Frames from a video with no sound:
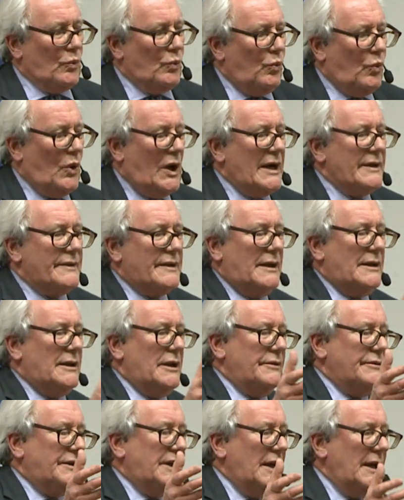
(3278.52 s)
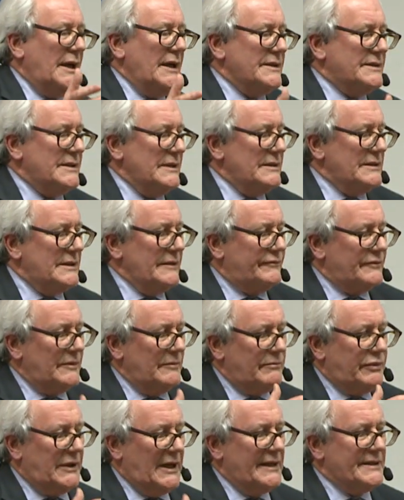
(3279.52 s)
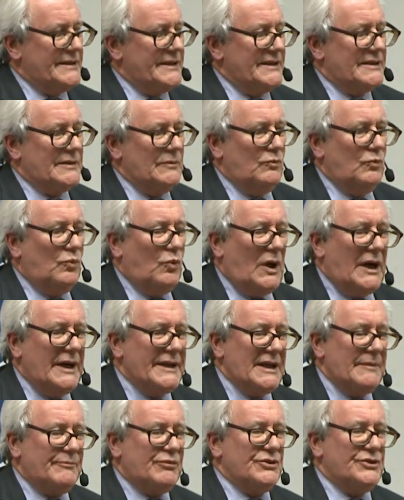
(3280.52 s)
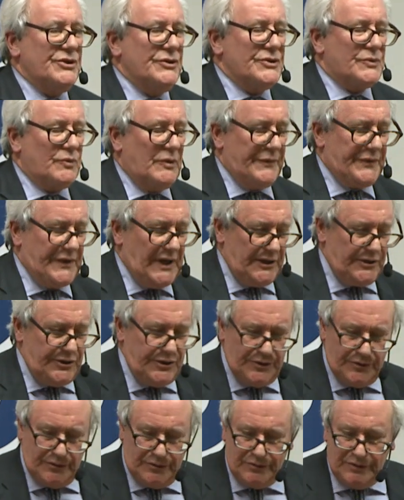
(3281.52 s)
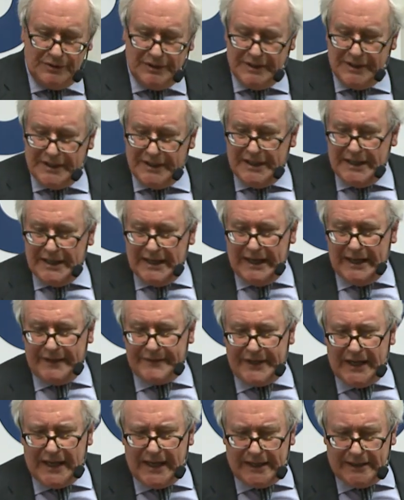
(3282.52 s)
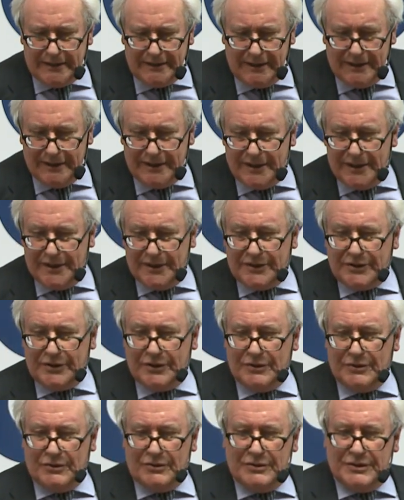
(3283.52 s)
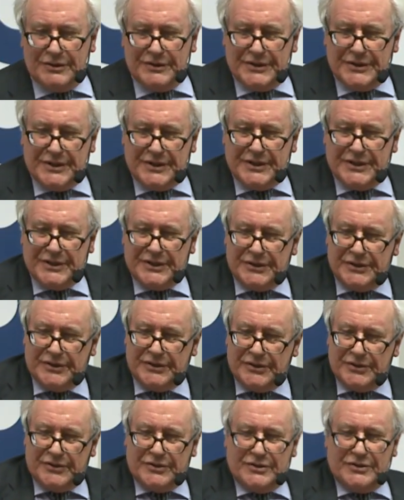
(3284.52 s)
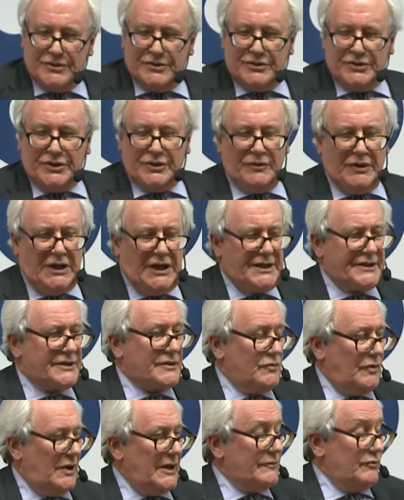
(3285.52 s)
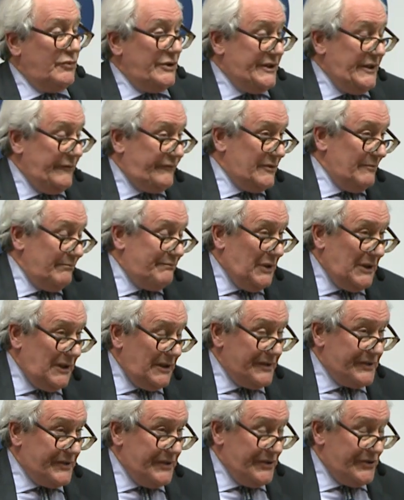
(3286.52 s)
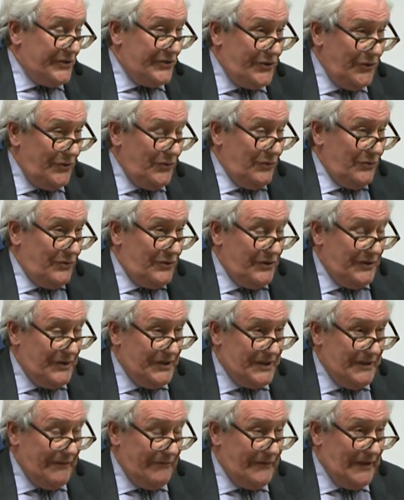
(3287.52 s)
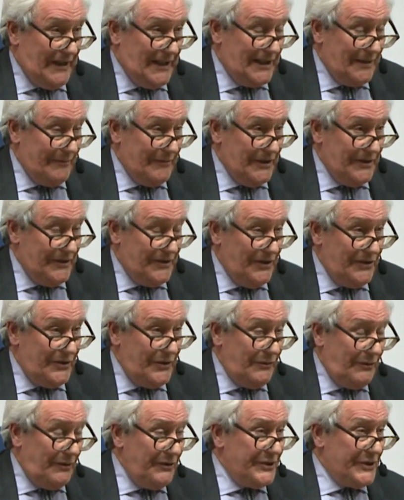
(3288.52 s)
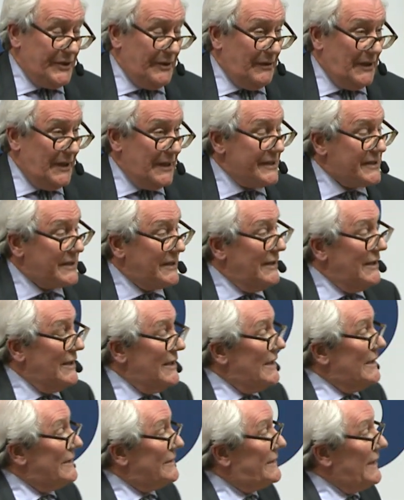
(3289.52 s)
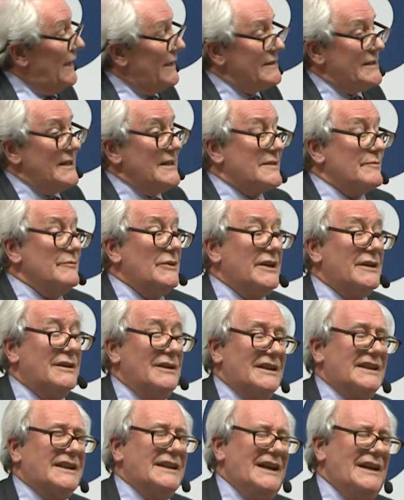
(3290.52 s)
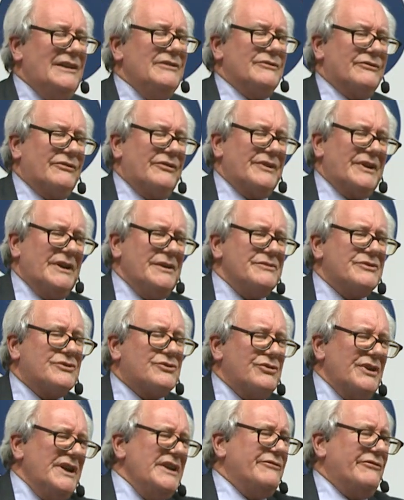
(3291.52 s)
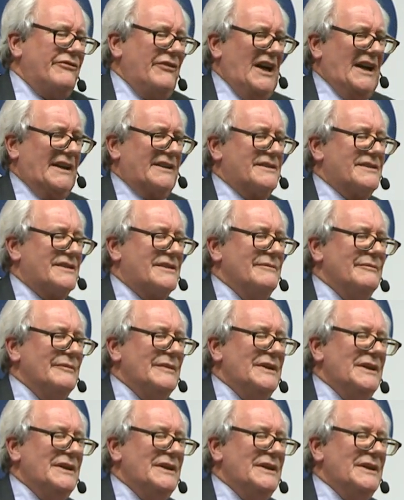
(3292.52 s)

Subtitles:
why they locate in different places and why they produce what they do. And then you You ask, what would different policies do to this environment? And you also ask, does this model account for those trade facts?